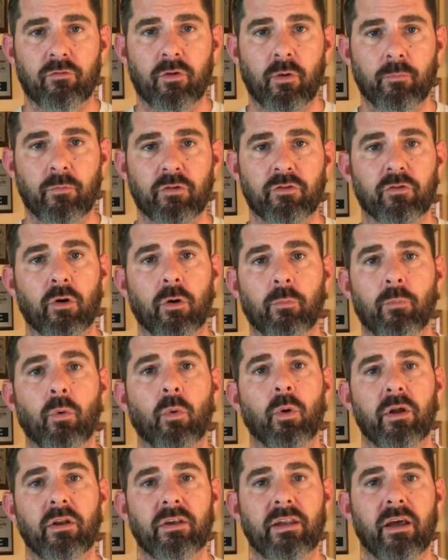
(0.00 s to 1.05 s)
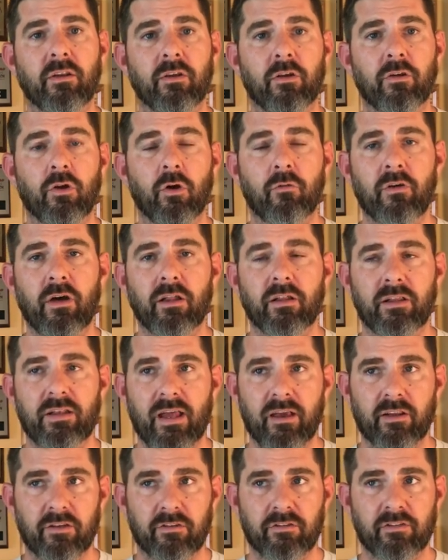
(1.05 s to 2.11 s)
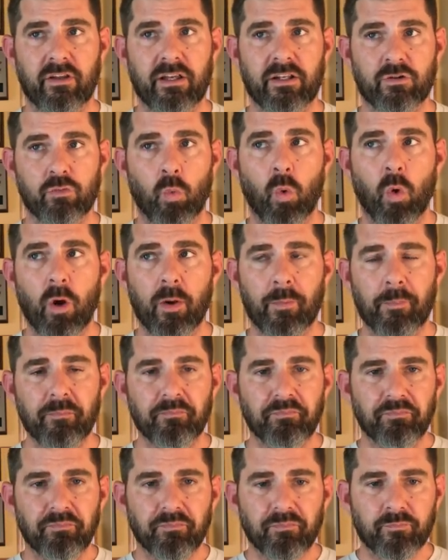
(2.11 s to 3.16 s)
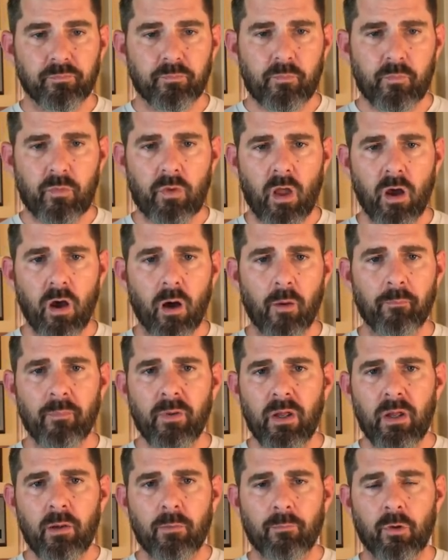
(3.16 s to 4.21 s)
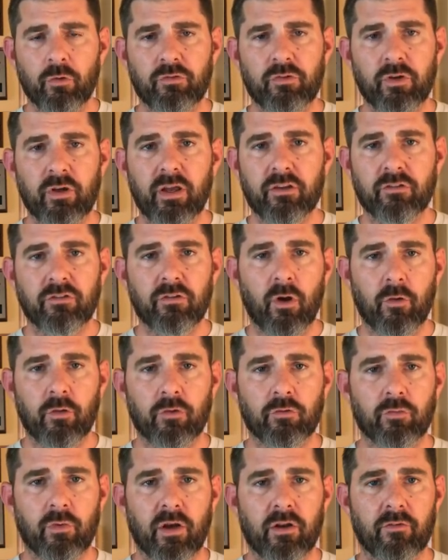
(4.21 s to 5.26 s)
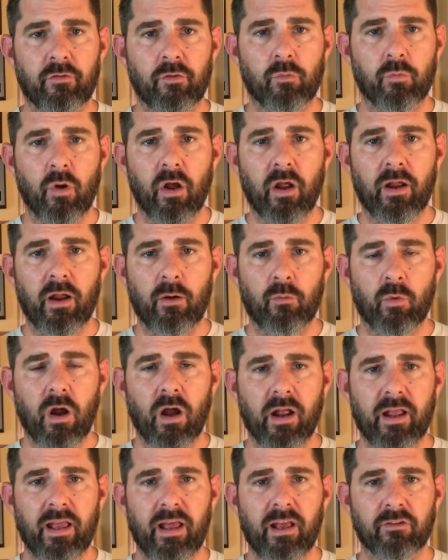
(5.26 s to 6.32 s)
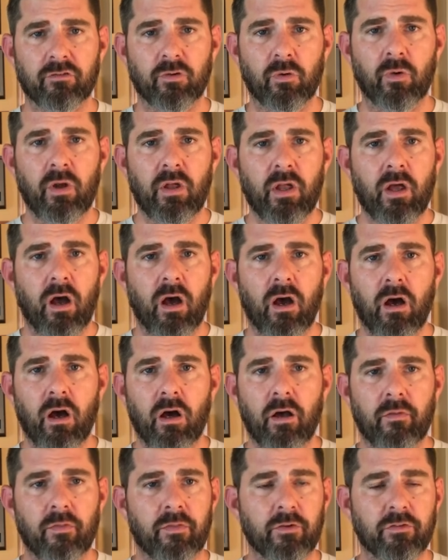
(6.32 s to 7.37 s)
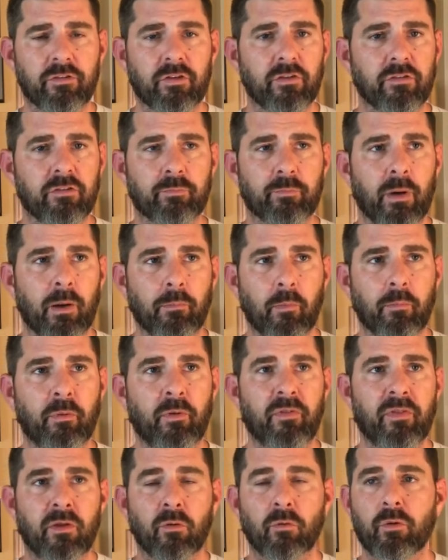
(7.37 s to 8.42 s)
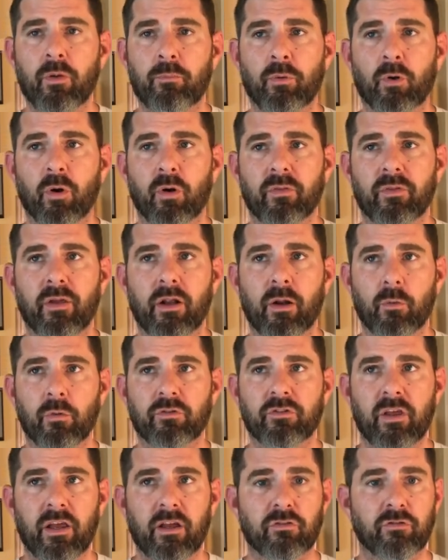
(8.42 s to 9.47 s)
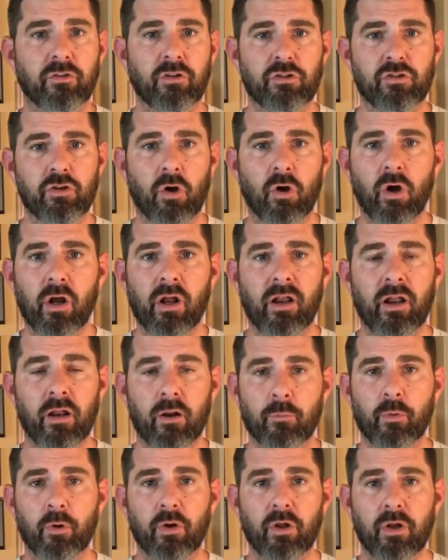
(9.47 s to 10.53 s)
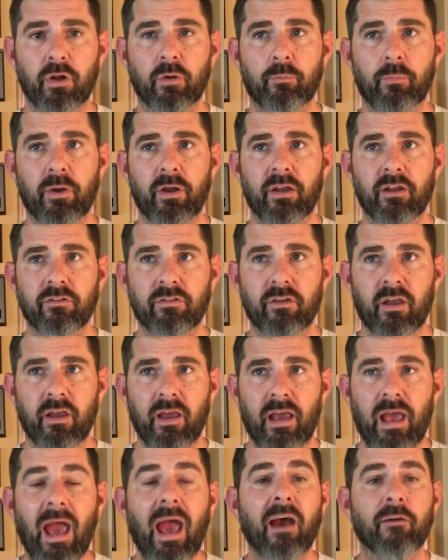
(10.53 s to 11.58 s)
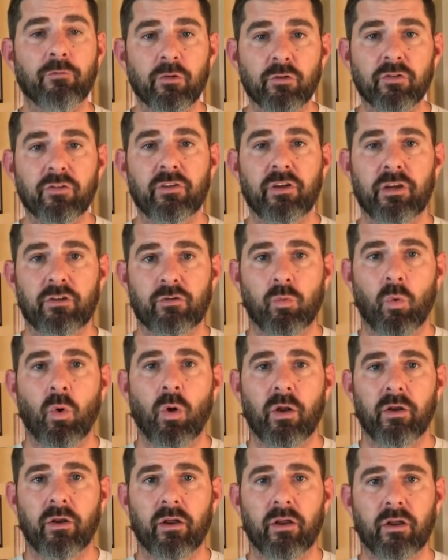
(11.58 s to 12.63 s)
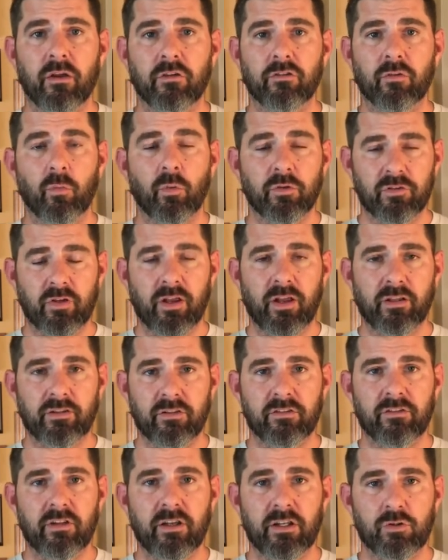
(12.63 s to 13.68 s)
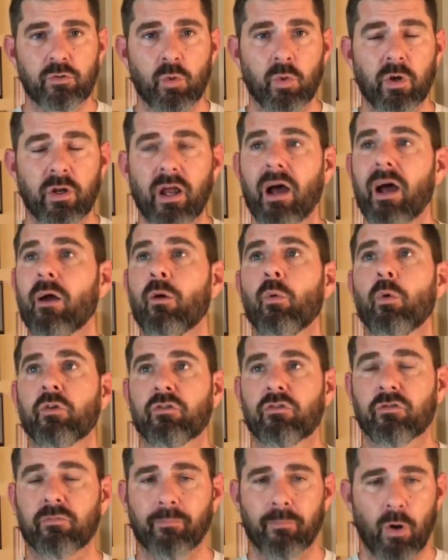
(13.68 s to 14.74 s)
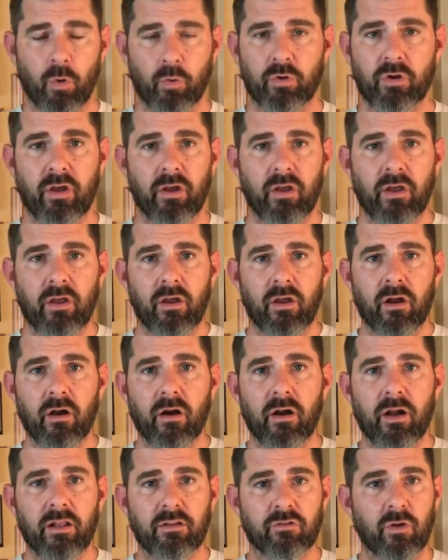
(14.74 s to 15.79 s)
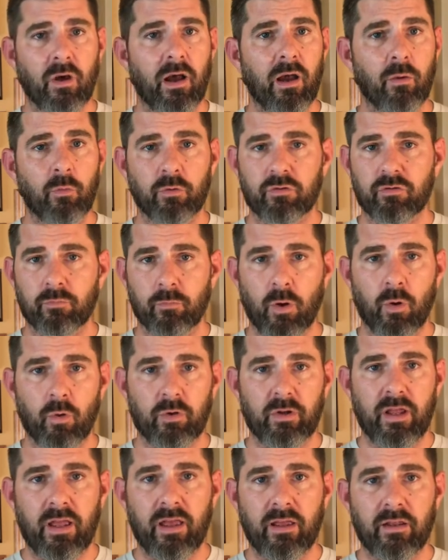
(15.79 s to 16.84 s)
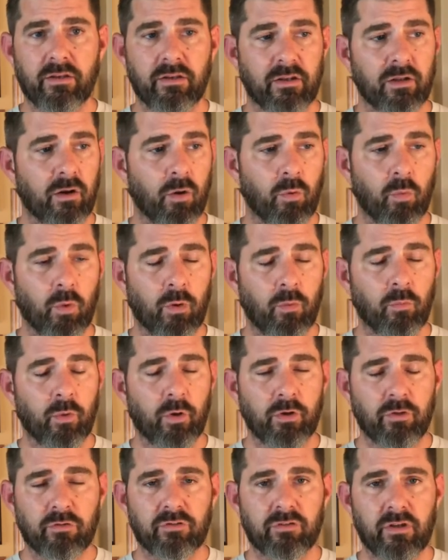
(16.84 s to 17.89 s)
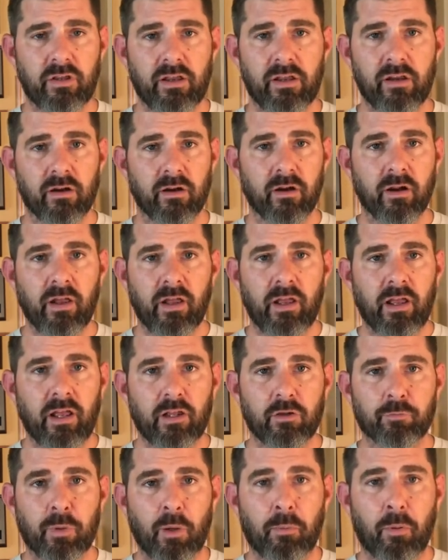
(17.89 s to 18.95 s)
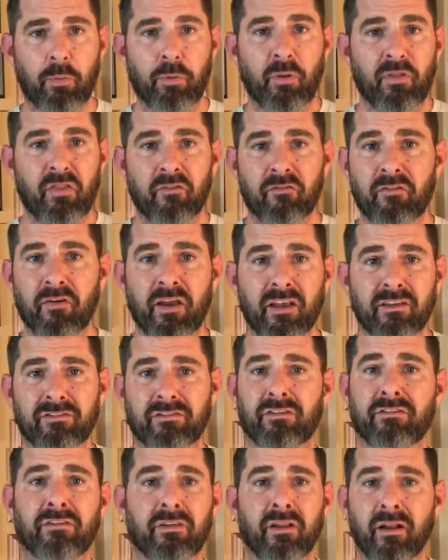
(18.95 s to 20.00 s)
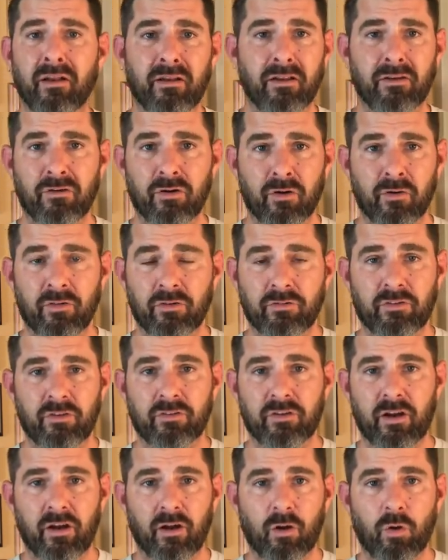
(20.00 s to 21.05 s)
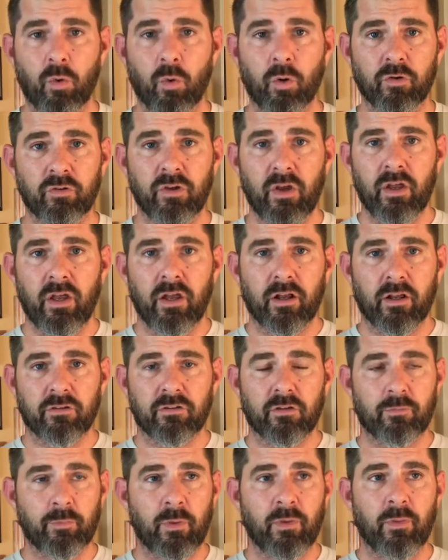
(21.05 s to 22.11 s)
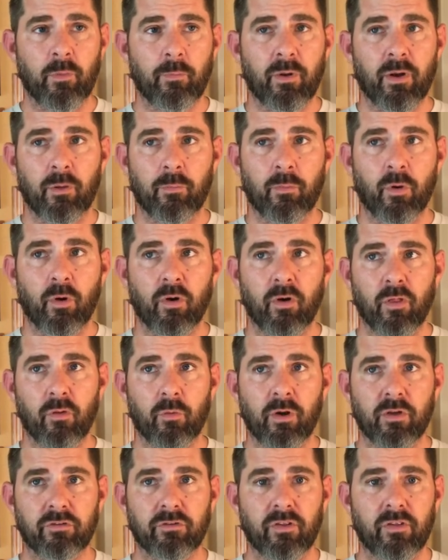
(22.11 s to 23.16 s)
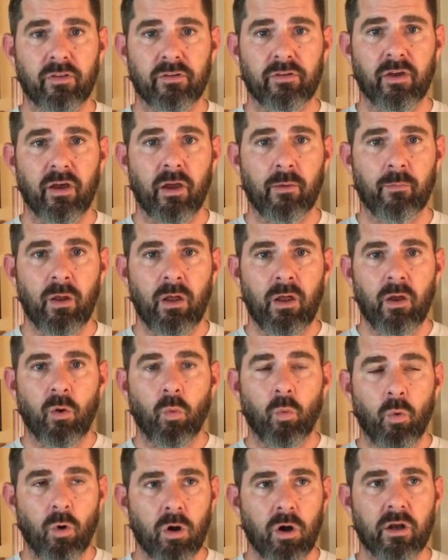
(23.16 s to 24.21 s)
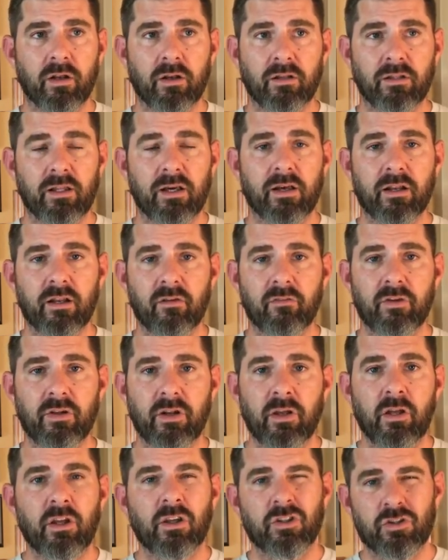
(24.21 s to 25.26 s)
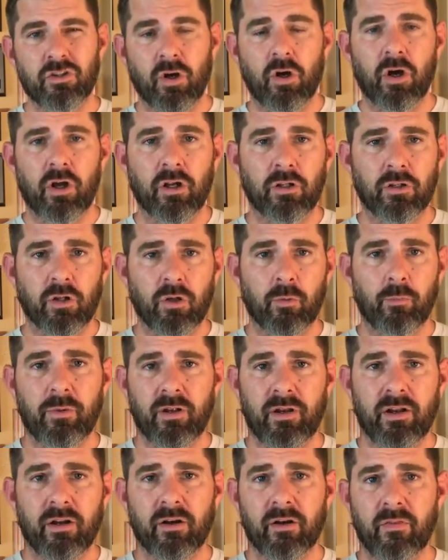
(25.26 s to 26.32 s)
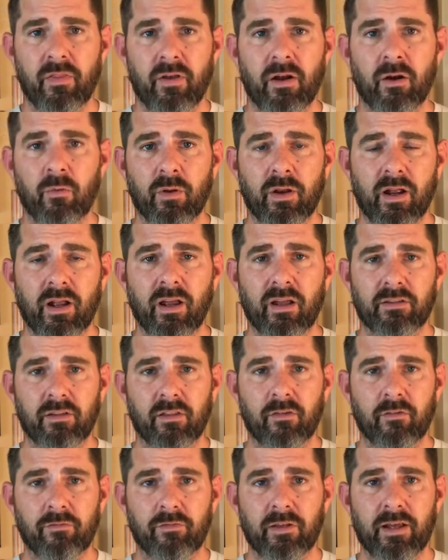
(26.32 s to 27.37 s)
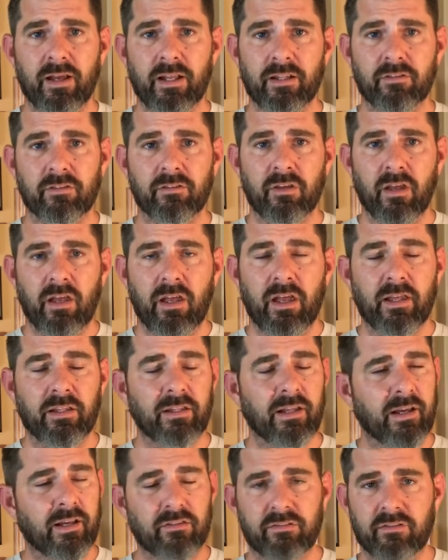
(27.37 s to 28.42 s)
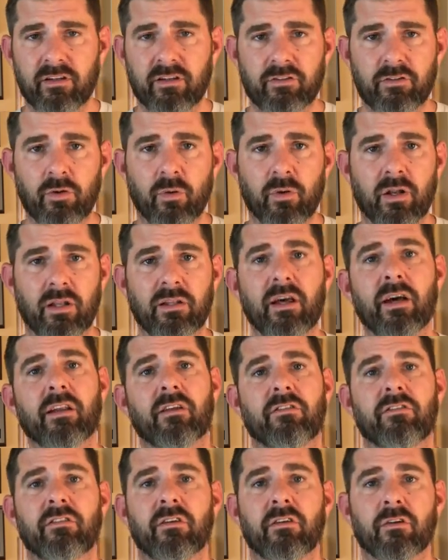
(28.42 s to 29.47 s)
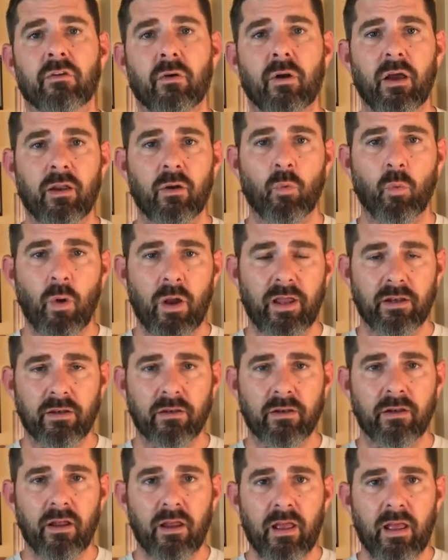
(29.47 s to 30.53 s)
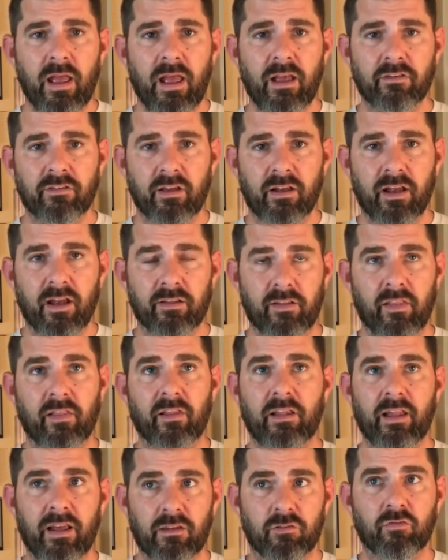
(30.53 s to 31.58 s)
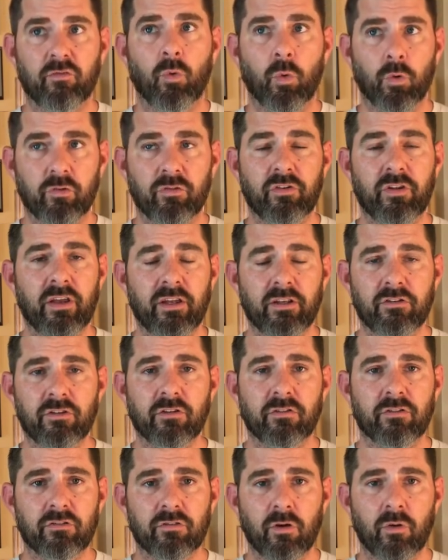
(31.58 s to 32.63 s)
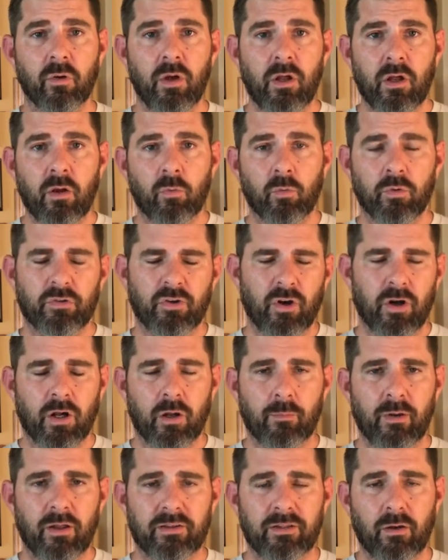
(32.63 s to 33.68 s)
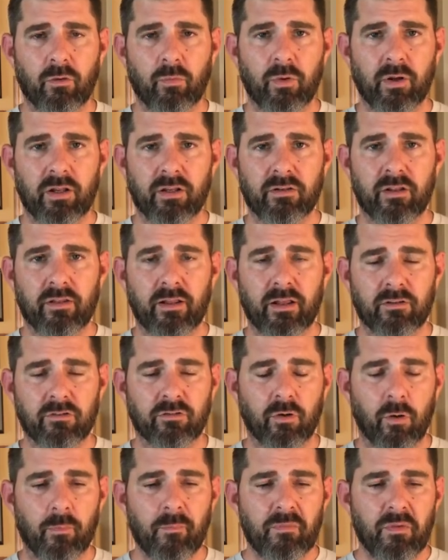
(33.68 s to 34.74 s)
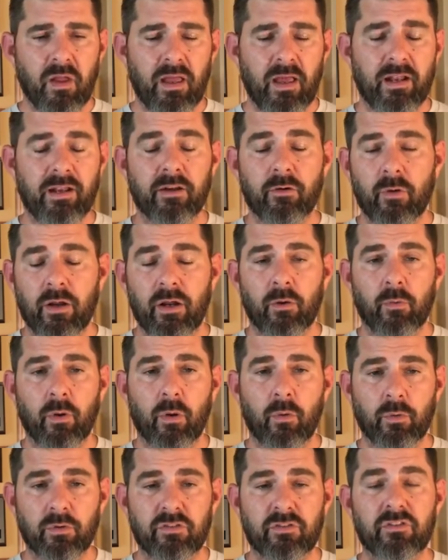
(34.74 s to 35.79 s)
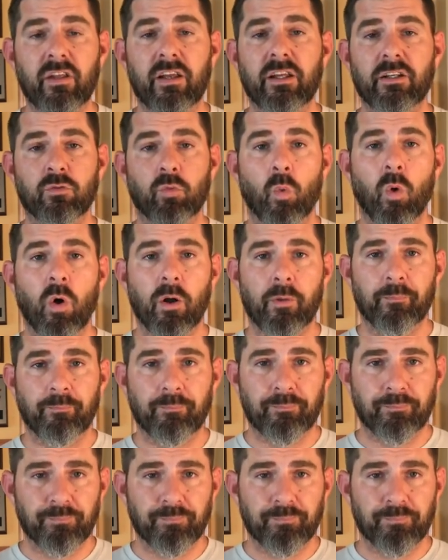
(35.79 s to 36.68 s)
from the start point, down to Doe Valley, down to stage one. Um, most of you guys know this route if you run Rockcastle. Uh, this is probably the only part that I was actually jogging at a pretty good pace after stage one because once I got to stage one, I was smoked. All right, so I was smoked, and you know what what you see here is probably the fastest that I did during this entire course because I spent the better part of the rest of the time walking a lot of it, jogging a little bit here and there when I got to the flats, and like I said, doing a lot of sitting around and waiting as I got to the last four stages. So we'll talk about that when we get to that. So at any rate, here we go with stage one.